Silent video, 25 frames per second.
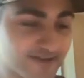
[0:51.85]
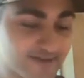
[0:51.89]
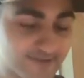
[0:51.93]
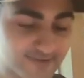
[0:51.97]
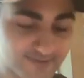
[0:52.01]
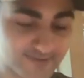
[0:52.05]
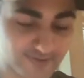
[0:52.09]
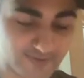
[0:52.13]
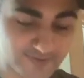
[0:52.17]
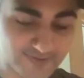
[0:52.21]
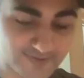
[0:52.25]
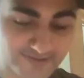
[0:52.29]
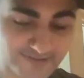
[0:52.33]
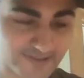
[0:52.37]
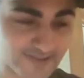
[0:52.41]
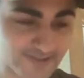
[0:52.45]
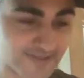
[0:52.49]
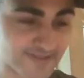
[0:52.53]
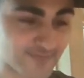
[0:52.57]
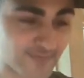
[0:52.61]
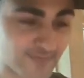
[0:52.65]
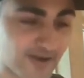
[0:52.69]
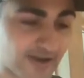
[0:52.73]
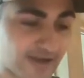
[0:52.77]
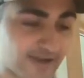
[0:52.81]
So this
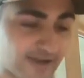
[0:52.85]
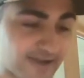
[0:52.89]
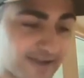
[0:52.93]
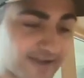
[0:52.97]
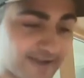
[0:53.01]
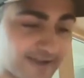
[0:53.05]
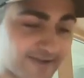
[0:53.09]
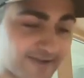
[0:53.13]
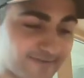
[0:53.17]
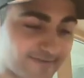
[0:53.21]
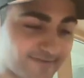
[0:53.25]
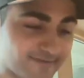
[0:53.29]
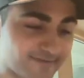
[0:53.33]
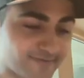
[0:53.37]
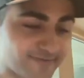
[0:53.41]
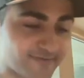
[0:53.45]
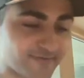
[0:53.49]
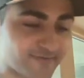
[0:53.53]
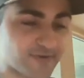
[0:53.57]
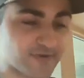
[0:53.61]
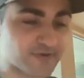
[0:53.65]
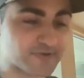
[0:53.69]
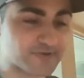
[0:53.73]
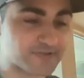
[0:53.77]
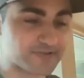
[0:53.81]
is my
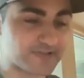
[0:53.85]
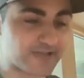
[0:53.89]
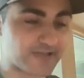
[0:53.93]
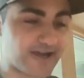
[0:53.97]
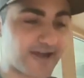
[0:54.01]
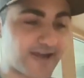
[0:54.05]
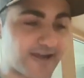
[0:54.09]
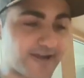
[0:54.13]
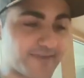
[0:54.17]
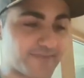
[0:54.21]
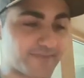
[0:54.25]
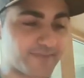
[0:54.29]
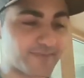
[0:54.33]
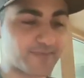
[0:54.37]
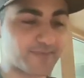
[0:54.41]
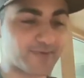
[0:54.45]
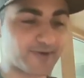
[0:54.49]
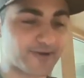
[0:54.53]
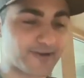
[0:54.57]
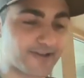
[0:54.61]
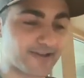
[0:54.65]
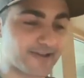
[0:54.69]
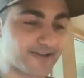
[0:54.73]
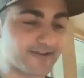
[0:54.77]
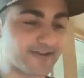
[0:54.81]
first time
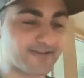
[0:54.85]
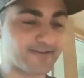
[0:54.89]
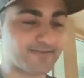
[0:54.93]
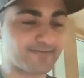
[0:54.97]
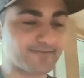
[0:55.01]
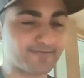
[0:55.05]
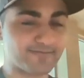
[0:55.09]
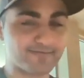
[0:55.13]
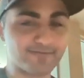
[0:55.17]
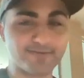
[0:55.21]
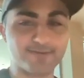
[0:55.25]
reading it.